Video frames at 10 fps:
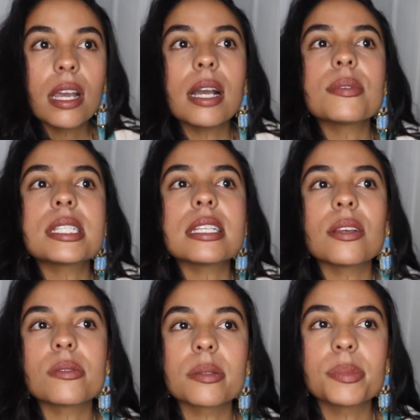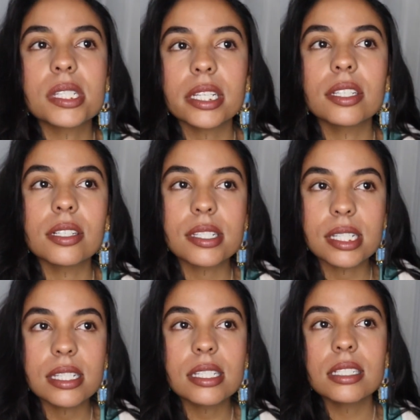would say there was a particular
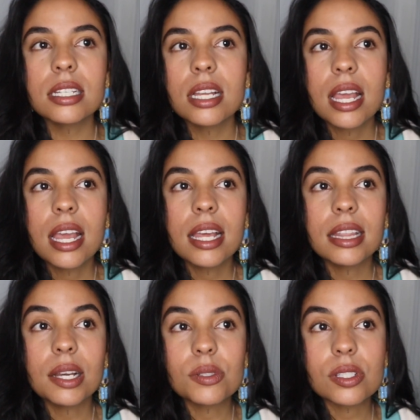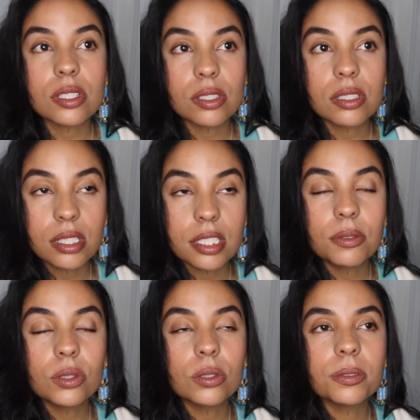season that was
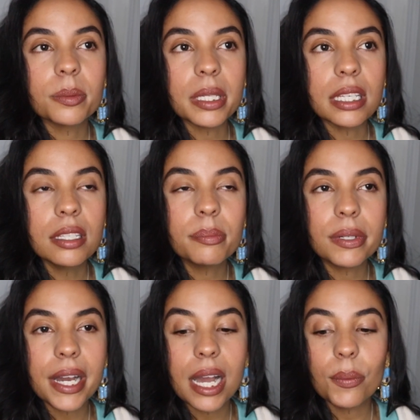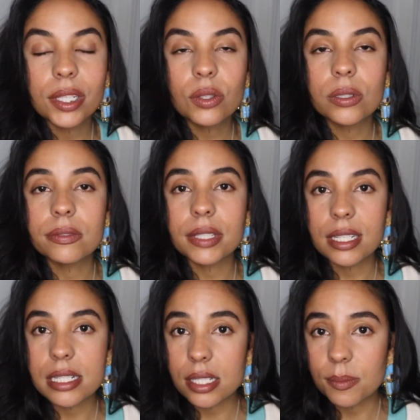difficult for me, but I went through a very
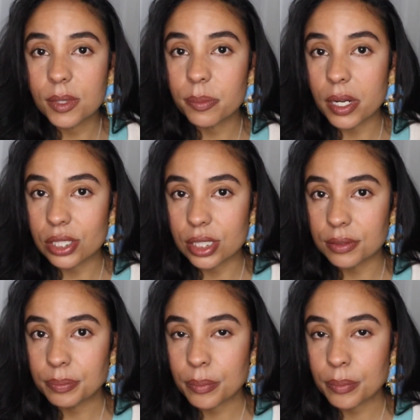deep depression.